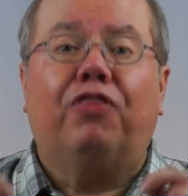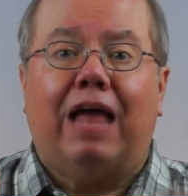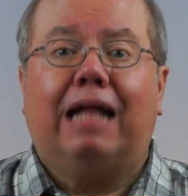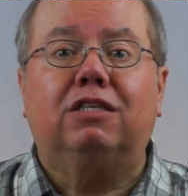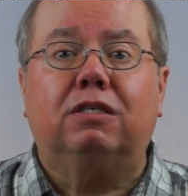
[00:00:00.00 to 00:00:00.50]

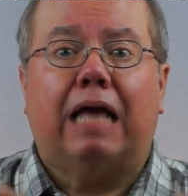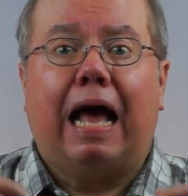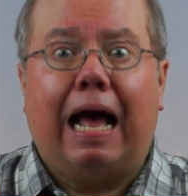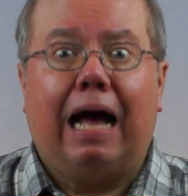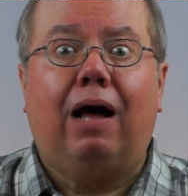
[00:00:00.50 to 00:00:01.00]
That's
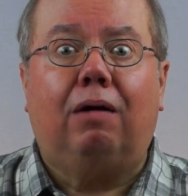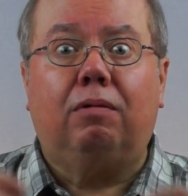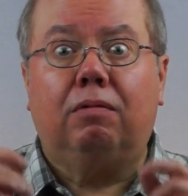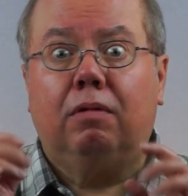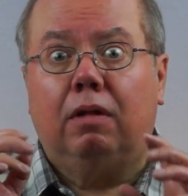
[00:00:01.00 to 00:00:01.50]

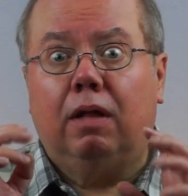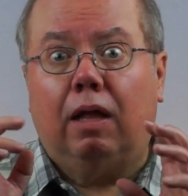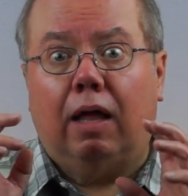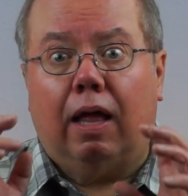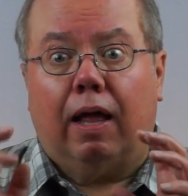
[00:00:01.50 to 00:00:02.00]
how
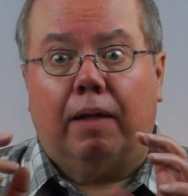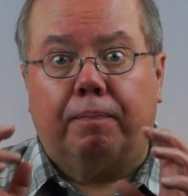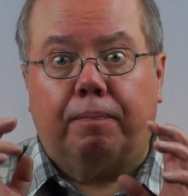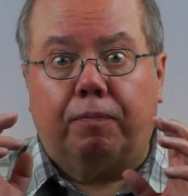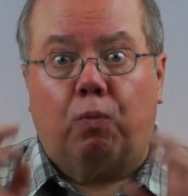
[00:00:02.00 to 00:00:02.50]

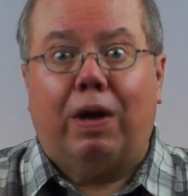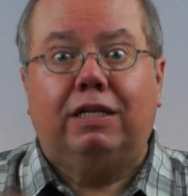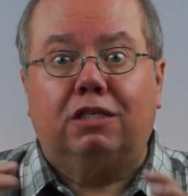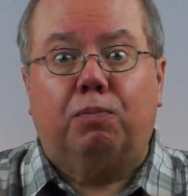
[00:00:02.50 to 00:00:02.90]
white